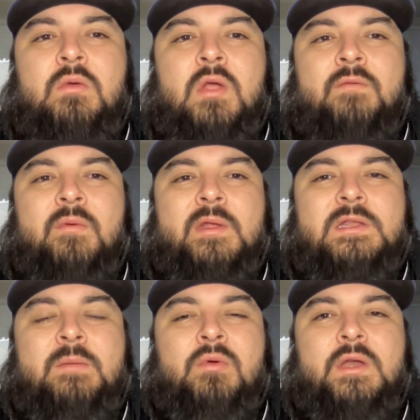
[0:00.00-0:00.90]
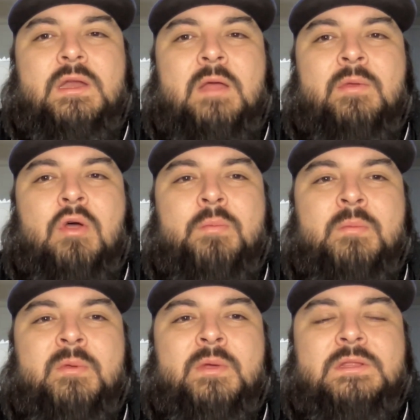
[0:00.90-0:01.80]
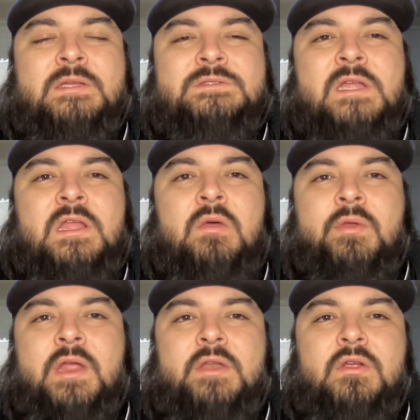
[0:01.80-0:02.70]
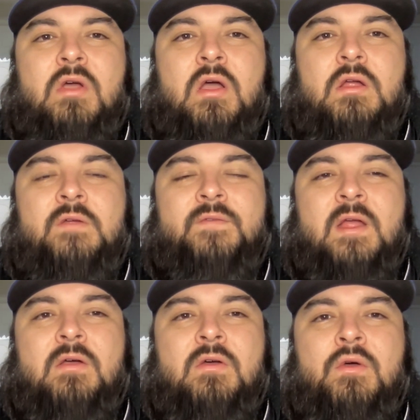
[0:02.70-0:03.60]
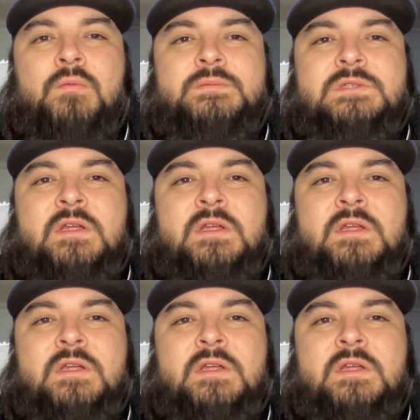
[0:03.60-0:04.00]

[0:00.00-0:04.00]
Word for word: We're every weekday morning, and we hope you'll be with us. When you get in your car or if you're at home,